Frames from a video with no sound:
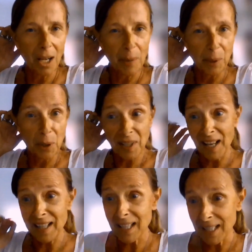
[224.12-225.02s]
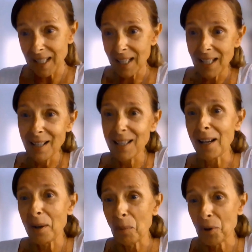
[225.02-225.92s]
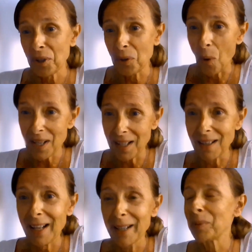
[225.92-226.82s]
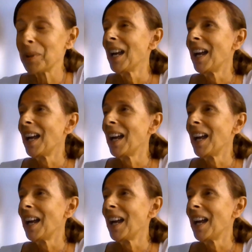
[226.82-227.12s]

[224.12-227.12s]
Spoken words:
because I sit in Stellenbosch in the Western Cape,